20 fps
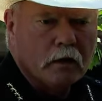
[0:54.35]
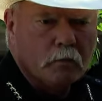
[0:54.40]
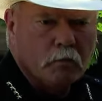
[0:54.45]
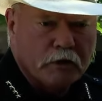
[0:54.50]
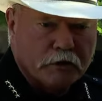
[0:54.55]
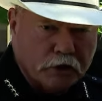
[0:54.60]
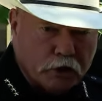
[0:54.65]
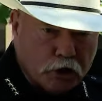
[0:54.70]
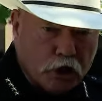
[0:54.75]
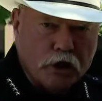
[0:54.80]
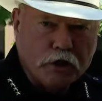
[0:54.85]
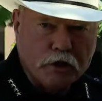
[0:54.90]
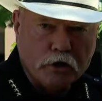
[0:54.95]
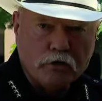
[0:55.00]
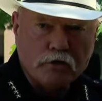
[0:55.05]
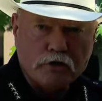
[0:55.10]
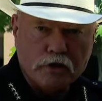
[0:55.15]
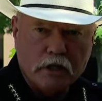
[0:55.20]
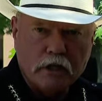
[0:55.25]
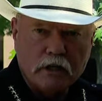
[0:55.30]
But the good
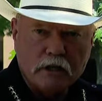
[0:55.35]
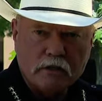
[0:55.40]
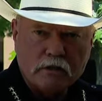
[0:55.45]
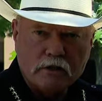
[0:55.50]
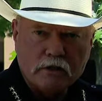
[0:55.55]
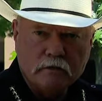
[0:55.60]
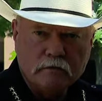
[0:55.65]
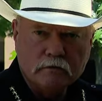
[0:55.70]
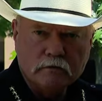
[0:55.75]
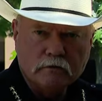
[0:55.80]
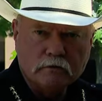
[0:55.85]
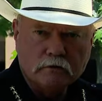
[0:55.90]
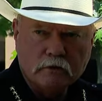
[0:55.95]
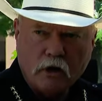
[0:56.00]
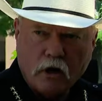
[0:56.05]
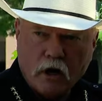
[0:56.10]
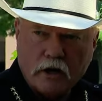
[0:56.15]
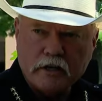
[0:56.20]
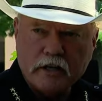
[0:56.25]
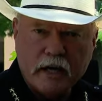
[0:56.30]
news is
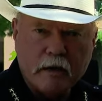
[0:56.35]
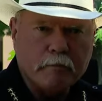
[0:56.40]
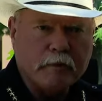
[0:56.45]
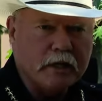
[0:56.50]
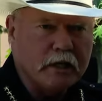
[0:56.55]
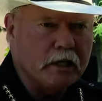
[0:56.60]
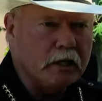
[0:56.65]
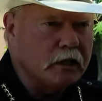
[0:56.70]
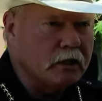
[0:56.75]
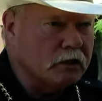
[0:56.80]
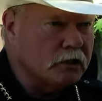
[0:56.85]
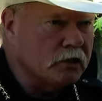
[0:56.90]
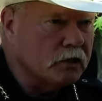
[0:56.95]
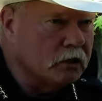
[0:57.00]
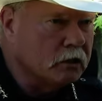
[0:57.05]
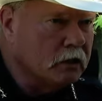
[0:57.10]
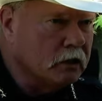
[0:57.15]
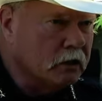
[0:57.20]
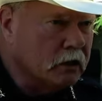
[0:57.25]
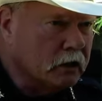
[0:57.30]
our deputy is
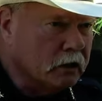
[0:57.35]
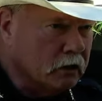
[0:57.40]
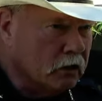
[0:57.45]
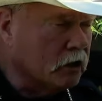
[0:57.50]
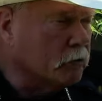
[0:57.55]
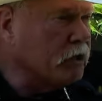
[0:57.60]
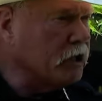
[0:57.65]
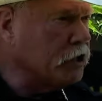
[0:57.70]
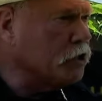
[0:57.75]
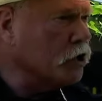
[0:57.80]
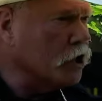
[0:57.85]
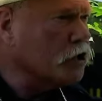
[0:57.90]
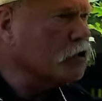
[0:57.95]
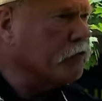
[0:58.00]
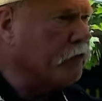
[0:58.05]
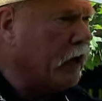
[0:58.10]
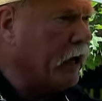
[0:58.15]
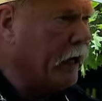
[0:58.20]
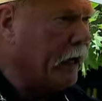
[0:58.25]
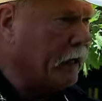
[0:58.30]
going to be just
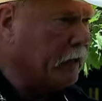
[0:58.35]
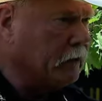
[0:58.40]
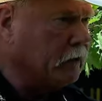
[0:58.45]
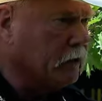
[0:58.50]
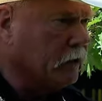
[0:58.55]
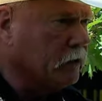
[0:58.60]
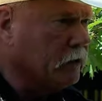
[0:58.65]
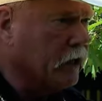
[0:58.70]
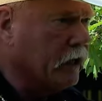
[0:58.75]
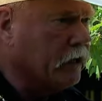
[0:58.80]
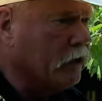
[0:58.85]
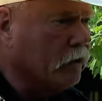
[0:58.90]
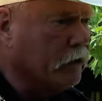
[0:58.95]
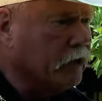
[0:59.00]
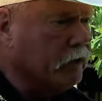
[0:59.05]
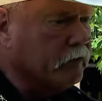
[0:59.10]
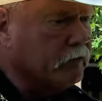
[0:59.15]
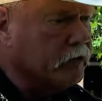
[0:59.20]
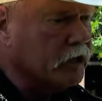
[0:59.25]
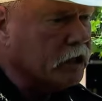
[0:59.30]
fine. They don't
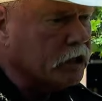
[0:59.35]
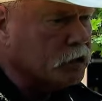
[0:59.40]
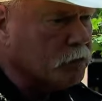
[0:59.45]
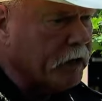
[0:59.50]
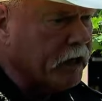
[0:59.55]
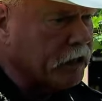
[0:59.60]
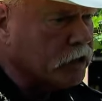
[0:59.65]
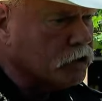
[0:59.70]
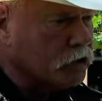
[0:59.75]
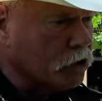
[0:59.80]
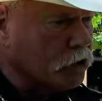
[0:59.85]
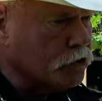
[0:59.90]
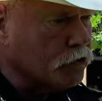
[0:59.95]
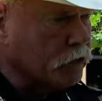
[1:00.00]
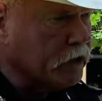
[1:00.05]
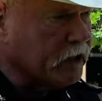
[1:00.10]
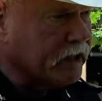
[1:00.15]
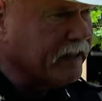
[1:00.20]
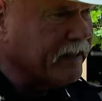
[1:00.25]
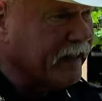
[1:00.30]
even expect
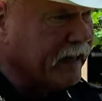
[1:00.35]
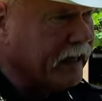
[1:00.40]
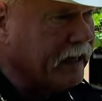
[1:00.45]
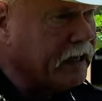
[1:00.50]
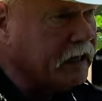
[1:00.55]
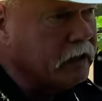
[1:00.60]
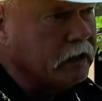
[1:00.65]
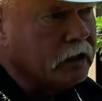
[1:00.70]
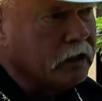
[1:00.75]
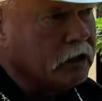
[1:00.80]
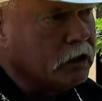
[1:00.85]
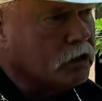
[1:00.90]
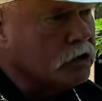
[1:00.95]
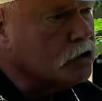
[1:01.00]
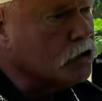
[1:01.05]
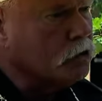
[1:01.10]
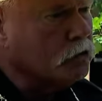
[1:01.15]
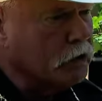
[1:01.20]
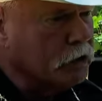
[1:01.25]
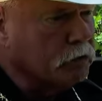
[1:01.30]
surgery today.
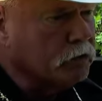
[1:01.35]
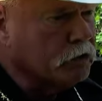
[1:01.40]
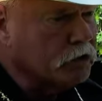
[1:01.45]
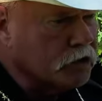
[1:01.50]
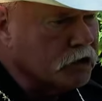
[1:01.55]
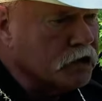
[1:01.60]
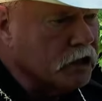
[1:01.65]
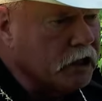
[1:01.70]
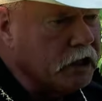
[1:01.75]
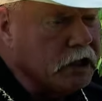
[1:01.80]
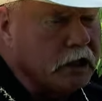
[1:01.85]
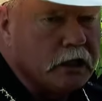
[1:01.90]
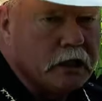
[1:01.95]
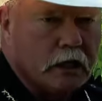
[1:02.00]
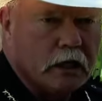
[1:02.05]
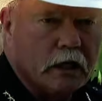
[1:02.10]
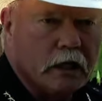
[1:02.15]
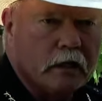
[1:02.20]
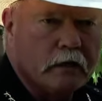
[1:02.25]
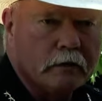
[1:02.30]
So we will see
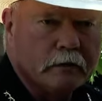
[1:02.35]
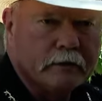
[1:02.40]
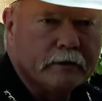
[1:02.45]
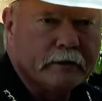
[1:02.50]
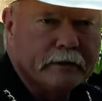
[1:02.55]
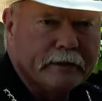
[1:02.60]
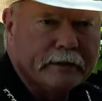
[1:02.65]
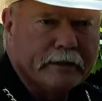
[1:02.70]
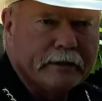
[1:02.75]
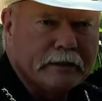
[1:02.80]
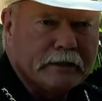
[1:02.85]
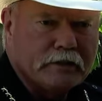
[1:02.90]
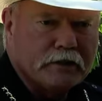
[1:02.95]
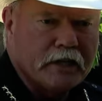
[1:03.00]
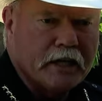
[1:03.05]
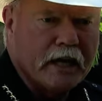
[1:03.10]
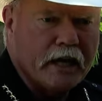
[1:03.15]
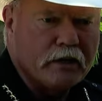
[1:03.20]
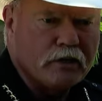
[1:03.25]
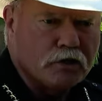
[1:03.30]
uh,
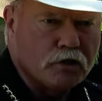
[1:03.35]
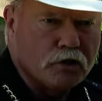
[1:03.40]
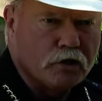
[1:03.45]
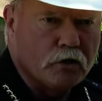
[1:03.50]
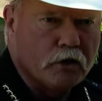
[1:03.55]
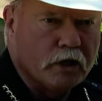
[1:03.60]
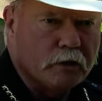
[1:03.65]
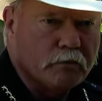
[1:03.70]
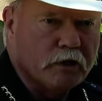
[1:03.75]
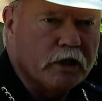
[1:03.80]
see how he's doing.